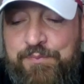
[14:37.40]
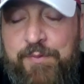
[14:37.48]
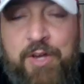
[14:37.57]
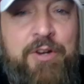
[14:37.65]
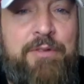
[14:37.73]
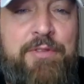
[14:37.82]

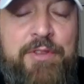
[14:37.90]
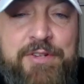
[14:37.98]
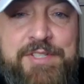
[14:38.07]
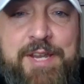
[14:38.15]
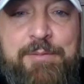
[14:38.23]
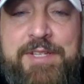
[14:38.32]
or
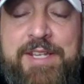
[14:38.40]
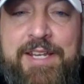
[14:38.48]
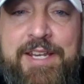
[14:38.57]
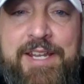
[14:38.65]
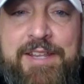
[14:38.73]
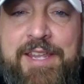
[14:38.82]
Thursday we
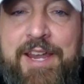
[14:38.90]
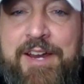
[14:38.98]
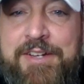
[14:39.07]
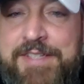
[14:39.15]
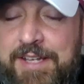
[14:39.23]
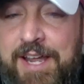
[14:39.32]
did In the
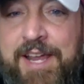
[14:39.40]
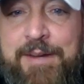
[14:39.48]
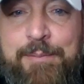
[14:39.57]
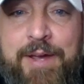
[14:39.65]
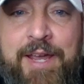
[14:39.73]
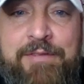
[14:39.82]
Air
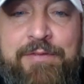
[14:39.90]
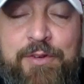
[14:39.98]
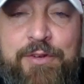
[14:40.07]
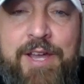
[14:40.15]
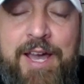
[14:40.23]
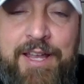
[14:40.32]
Tonight by
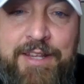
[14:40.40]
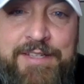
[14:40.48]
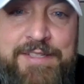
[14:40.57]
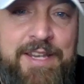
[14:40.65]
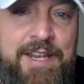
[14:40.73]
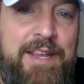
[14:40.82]
Phil
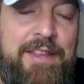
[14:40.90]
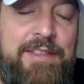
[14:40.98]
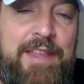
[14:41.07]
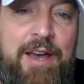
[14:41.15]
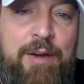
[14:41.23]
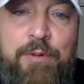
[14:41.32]
Collins.
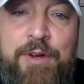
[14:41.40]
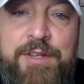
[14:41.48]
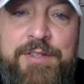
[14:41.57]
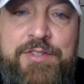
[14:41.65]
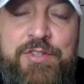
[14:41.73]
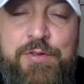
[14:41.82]
That
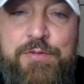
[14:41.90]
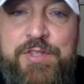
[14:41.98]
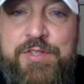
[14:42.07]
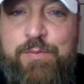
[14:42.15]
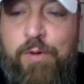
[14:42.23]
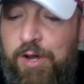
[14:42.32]
was
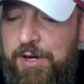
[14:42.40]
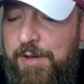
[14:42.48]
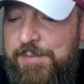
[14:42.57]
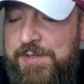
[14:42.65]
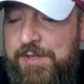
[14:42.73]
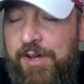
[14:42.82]
Chooch's
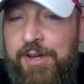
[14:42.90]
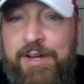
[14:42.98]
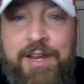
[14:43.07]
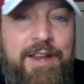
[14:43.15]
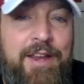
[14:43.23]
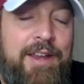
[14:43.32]
walk-up
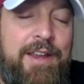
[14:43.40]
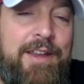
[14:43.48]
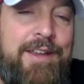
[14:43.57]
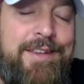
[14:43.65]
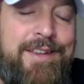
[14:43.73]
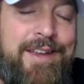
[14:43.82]
song.
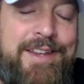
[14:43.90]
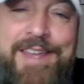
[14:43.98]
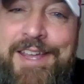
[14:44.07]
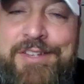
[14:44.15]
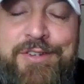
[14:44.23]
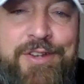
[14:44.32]

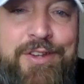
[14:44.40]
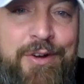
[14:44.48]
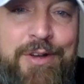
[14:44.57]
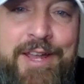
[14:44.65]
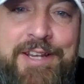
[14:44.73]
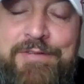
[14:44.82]
Again, you could
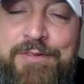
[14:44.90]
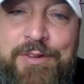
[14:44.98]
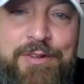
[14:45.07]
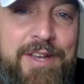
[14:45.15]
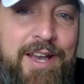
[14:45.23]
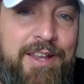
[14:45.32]
go any
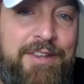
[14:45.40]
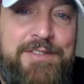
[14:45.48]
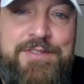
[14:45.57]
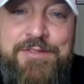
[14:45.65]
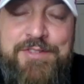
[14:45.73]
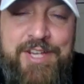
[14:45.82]
Phil
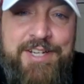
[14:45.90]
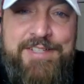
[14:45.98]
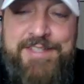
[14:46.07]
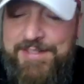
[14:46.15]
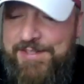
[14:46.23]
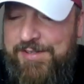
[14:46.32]
Collins or
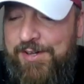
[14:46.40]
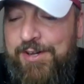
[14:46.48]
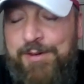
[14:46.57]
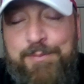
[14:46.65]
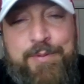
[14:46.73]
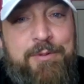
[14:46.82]
Genesis
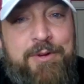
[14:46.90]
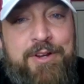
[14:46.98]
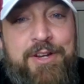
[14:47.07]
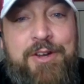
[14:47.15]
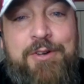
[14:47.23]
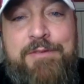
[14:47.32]
song, but we're going
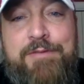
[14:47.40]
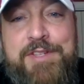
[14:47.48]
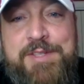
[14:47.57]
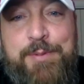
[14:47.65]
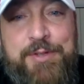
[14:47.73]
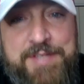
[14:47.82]
to go
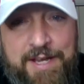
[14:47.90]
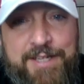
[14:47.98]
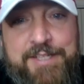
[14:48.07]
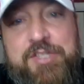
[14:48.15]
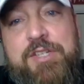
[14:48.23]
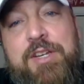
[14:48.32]
Invisible
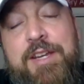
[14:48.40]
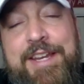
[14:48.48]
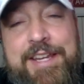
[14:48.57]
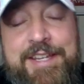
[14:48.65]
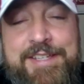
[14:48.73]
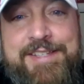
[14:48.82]
Touch
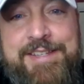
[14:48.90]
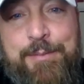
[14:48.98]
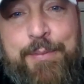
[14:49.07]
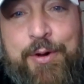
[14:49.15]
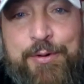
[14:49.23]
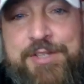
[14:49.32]
is the
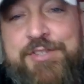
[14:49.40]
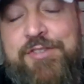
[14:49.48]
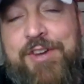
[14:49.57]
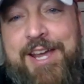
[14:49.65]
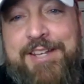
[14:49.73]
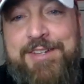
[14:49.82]
bonus
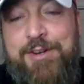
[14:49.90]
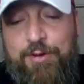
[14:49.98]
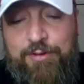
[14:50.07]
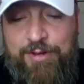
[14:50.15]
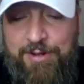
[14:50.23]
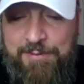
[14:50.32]
track to
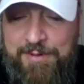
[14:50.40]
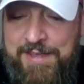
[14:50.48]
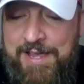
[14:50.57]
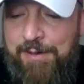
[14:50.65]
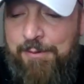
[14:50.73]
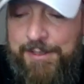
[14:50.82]
go along with
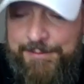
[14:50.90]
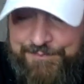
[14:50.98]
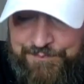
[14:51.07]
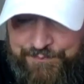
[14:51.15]
that one.